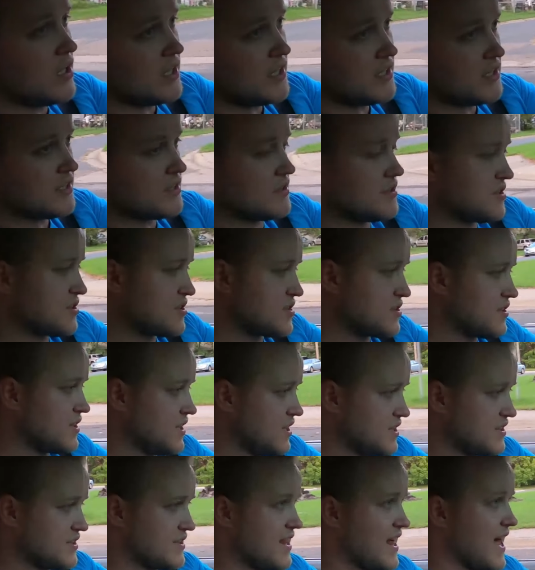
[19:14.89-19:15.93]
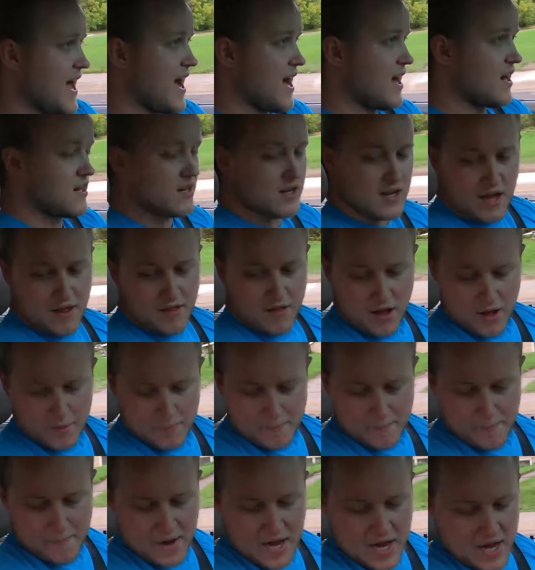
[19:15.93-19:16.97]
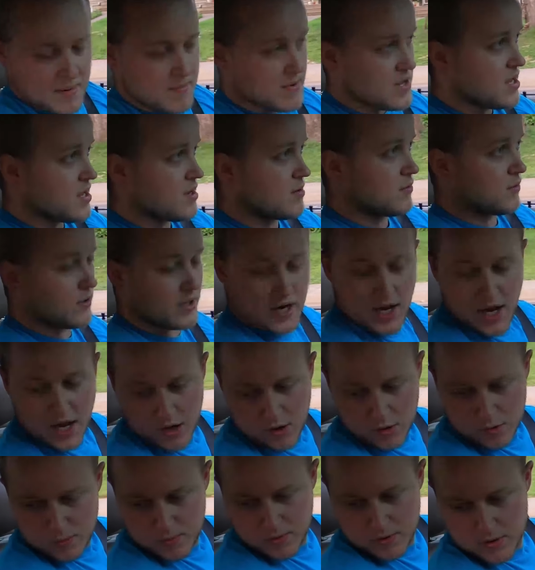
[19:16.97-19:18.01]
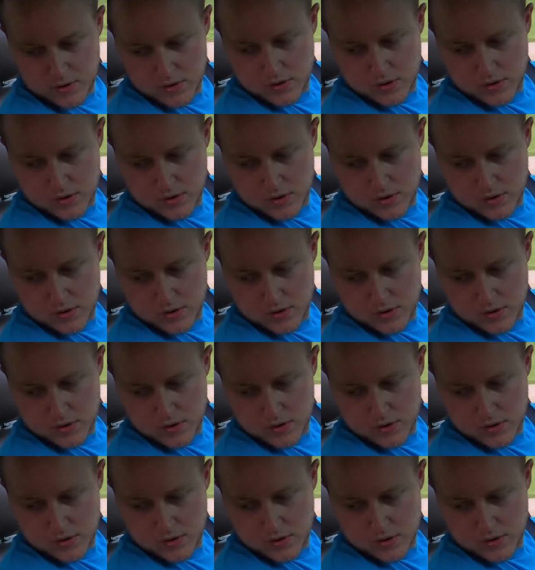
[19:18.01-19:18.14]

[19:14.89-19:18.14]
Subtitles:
is that I thought maybe it would help.